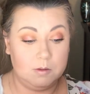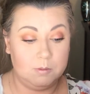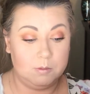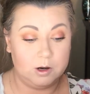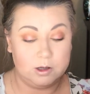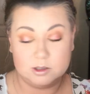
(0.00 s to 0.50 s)

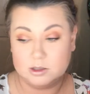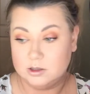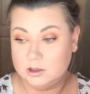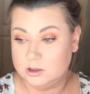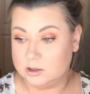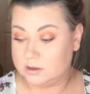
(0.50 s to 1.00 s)
brush
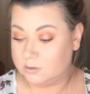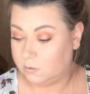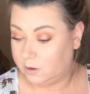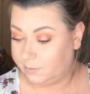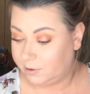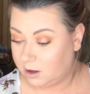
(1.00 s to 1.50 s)
and just
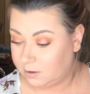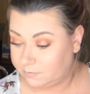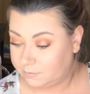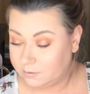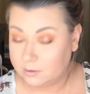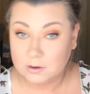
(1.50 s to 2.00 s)
wipe it
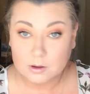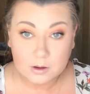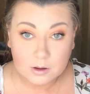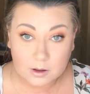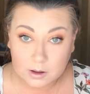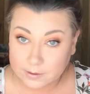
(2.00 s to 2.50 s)
off.
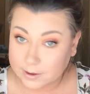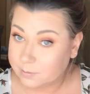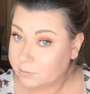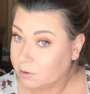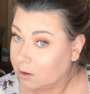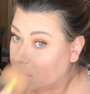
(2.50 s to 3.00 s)
Okay,
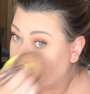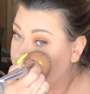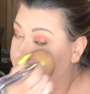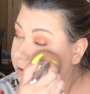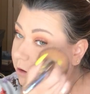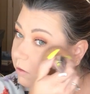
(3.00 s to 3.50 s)

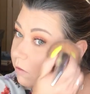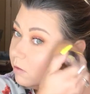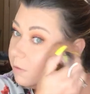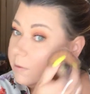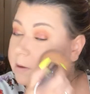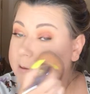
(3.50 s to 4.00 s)
so
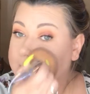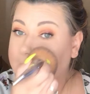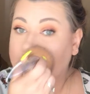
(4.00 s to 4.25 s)
let me just